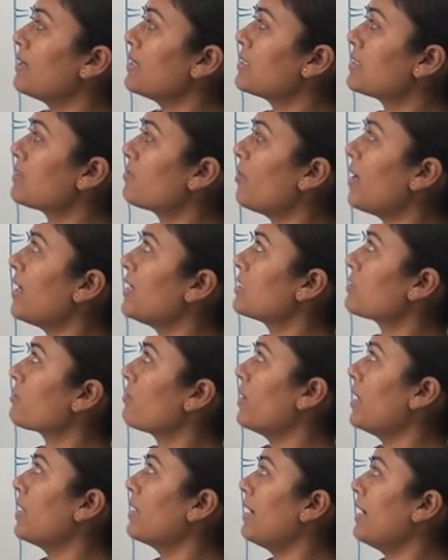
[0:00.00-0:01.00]
is 10
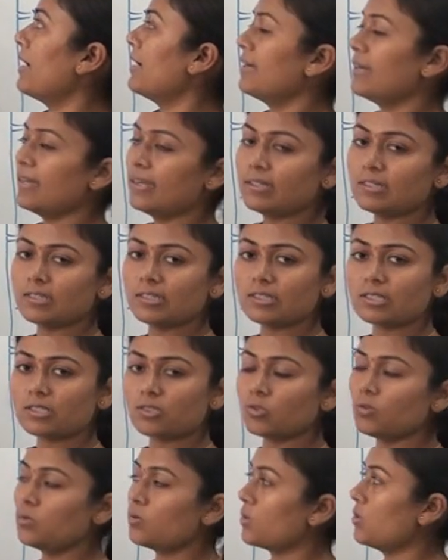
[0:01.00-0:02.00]
square and 8 is
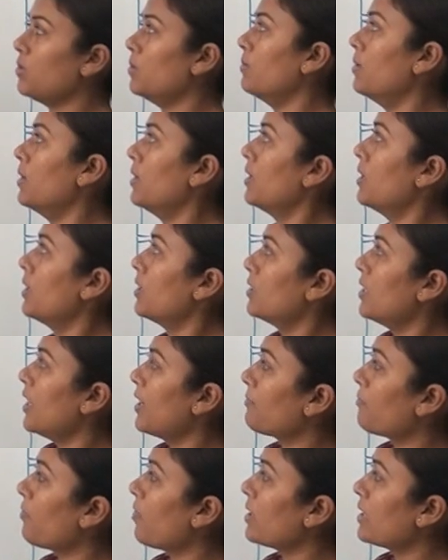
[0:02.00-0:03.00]
2 cube.
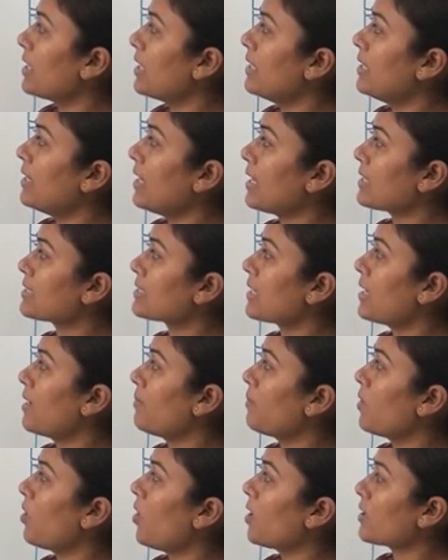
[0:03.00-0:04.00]
Therefore, in next
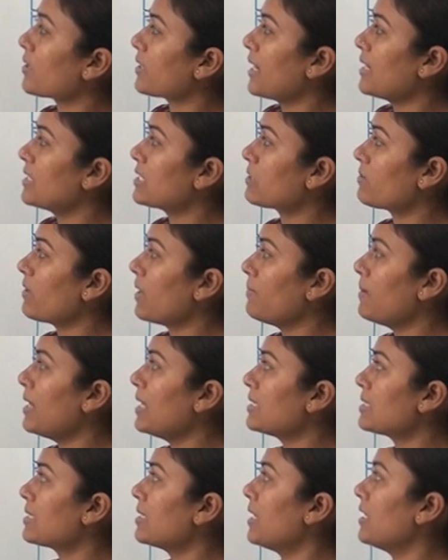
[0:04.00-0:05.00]
step, log 10 square
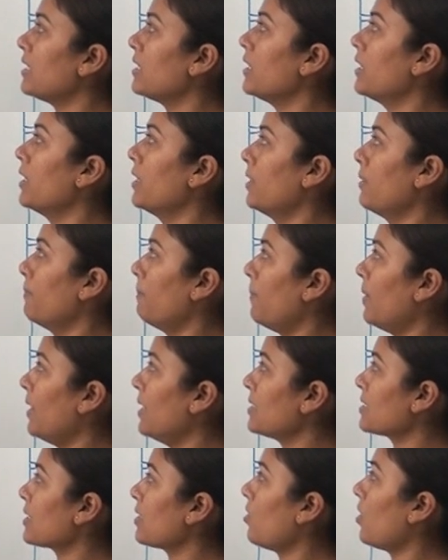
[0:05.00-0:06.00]
base 10
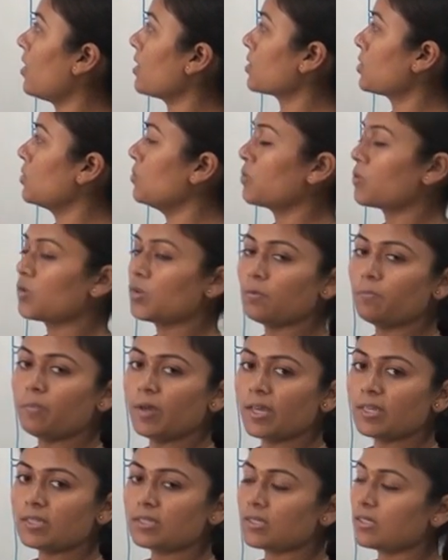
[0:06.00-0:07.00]
plus log 2 cube
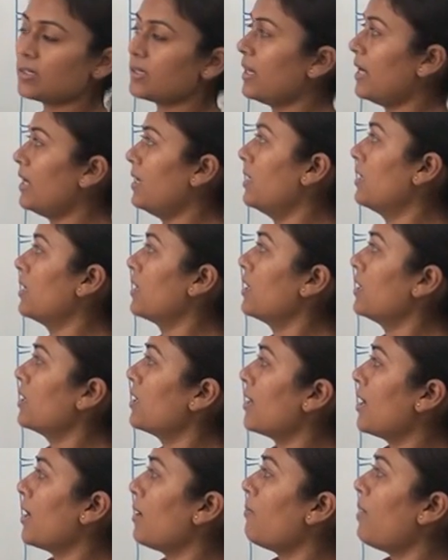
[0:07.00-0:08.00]
base
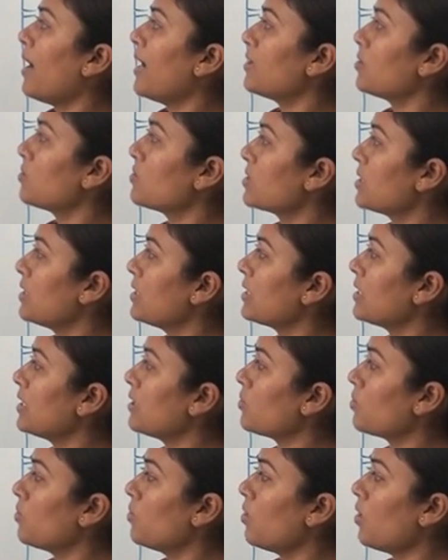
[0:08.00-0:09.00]
10. Now by using
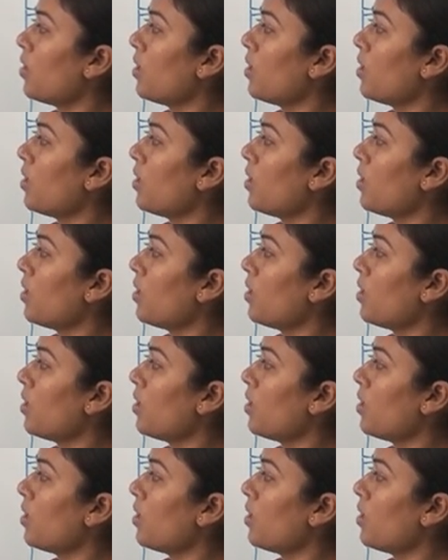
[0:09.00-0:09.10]
the rule